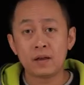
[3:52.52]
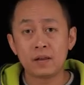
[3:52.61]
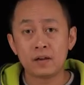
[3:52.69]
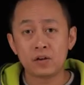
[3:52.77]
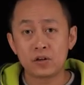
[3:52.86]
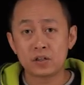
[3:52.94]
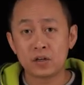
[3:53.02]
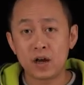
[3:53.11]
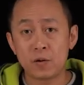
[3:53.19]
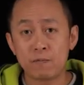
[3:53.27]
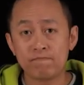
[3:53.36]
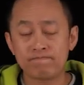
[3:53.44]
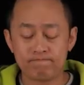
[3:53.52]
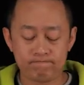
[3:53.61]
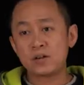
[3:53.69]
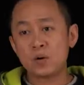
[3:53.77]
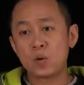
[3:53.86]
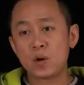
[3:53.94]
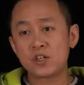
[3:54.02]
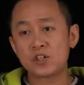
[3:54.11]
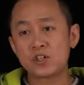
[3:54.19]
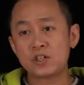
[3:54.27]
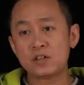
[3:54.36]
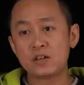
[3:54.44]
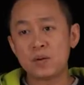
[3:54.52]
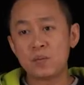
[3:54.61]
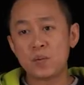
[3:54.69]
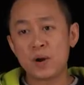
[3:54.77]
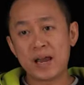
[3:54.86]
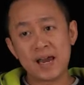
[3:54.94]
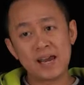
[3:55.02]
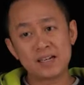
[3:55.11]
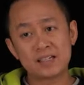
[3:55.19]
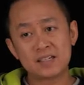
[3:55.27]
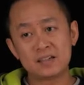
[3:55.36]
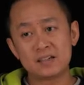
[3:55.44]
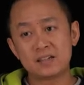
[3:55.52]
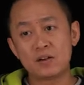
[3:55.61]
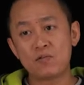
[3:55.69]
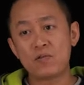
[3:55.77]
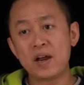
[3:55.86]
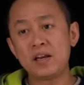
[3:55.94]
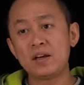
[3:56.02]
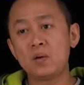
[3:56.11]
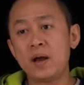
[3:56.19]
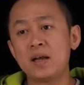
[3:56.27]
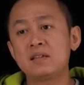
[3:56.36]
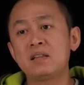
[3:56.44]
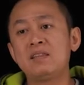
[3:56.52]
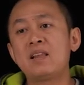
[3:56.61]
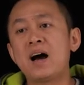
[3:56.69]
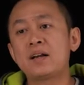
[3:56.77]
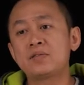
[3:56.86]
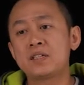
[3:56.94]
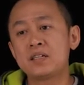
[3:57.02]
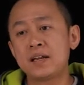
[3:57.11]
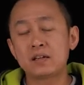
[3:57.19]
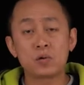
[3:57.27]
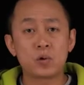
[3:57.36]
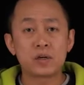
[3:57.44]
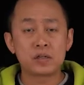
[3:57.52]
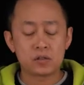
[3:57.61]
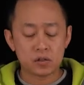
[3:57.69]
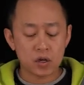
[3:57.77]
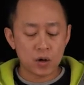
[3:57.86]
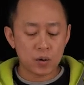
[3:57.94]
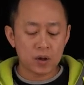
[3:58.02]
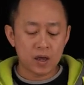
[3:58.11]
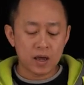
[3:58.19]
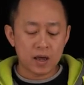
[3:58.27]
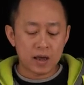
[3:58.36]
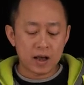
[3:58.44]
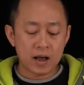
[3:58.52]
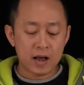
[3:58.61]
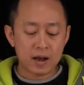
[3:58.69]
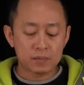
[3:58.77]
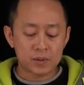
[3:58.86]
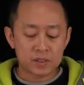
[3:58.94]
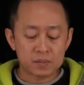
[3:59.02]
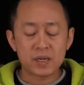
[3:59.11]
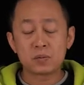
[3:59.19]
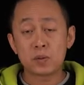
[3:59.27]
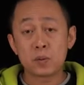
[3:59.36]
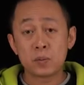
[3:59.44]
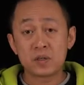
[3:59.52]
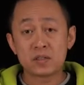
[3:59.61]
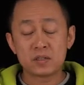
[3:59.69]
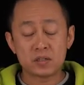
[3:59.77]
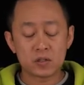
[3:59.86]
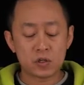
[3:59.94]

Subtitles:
and you're good to go. Question number 8. The radio has a lot of static noise. So sometimes people miss this